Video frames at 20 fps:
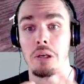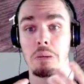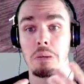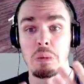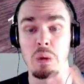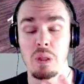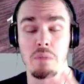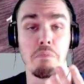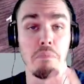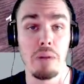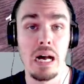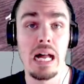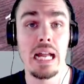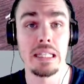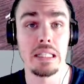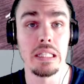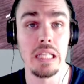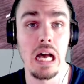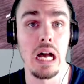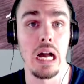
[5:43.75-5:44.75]
with my
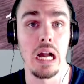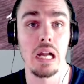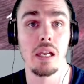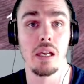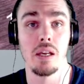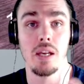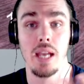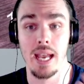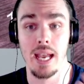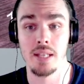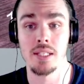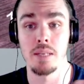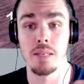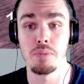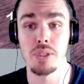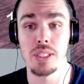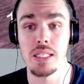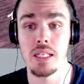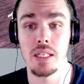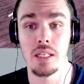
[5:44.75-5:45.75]
luck, as I'm
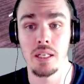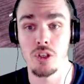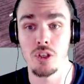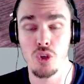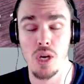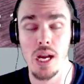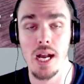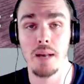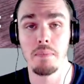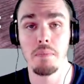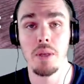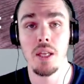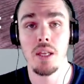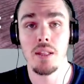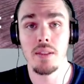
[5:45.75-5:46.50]
seeing it drop,